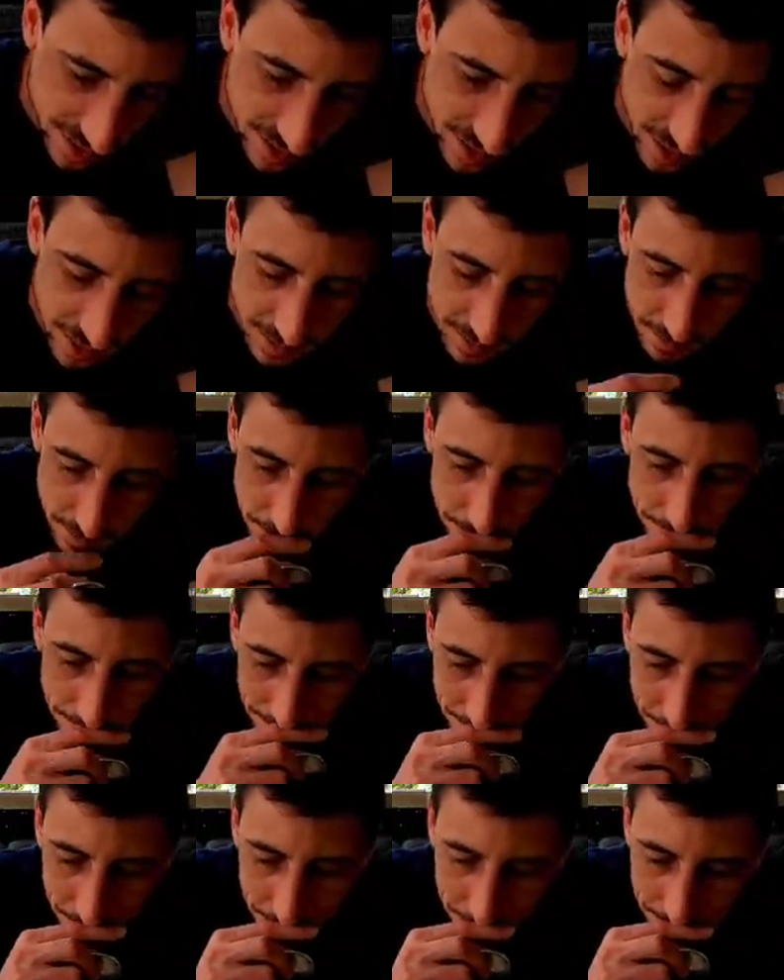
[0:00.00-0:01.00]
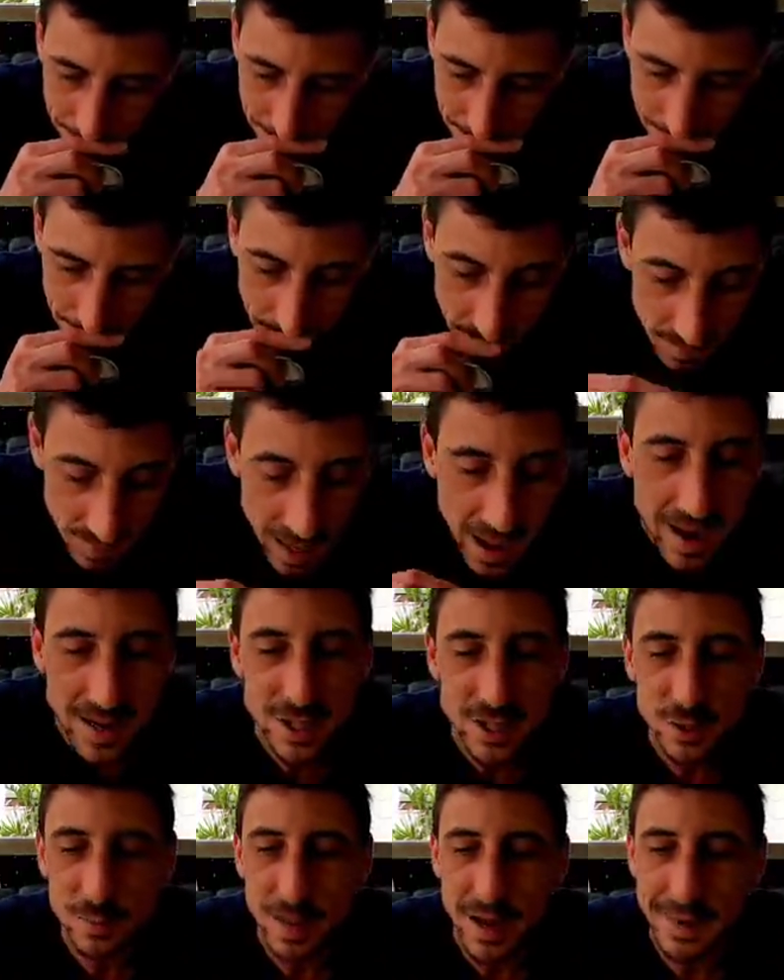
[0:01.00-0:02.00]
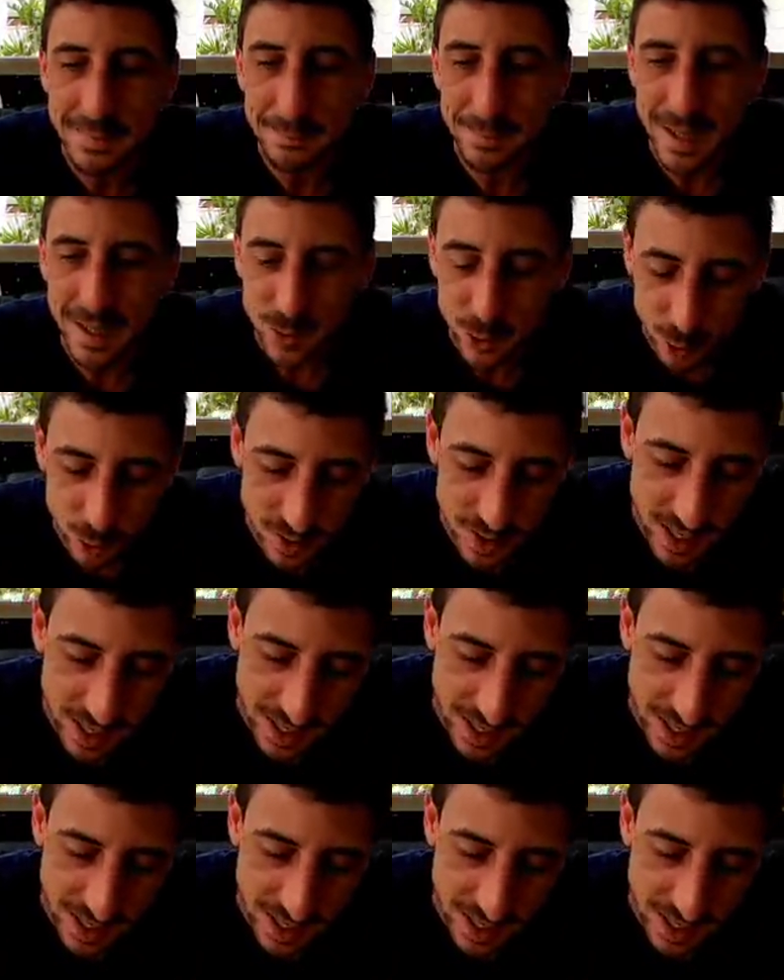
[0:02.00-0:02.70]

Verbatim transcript: 16. Nice, man. Pick 2